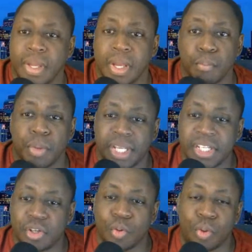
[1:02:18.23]
But these
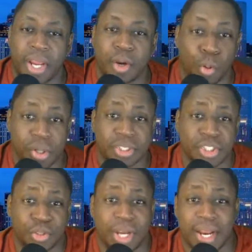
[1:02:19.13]
are the right questions
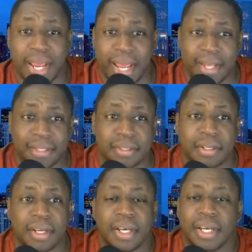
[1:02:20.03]
you got to ask.
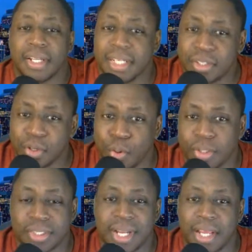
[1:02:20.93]
These are the
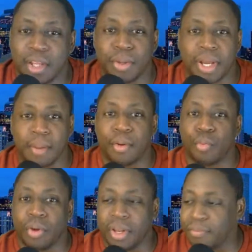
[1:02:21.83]
questions. Now you're becoming a
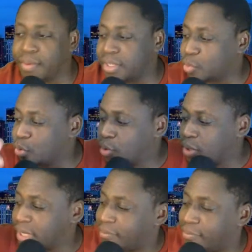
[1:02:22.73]
real investor when you're
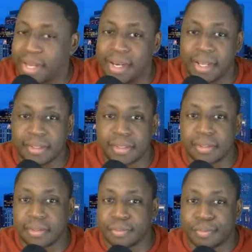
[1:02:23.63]
looking at the
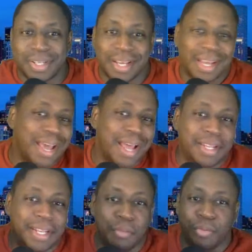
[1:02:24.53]
finances. I did
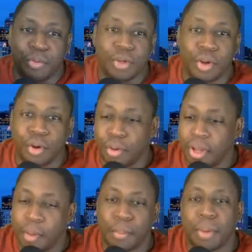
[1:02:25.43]
that before, you know.
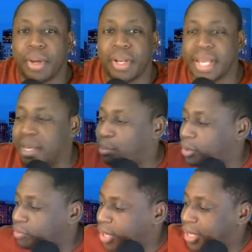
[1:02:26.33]
My buddy came to me
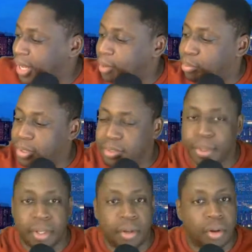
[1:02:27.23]
and was like, "Yeah, Prince,
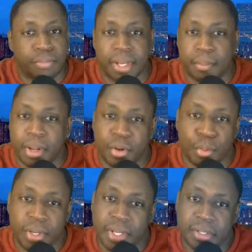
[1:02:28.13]
man, you know, I'm thinking about doing
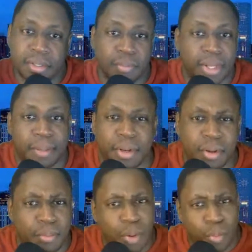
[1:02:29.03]
this. I'm thinking about."
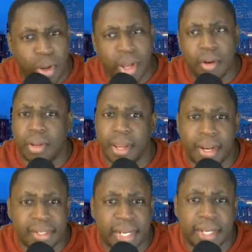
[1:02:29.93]
I'm like, "What? Yeah,
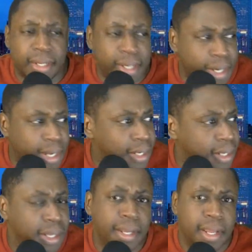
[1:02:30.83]
that sounds like a good idea.
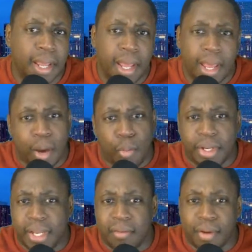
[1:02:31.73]
Yeah, I want to
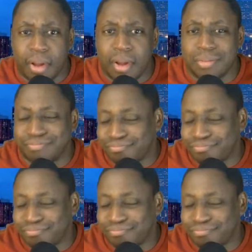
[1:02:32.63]
get involved."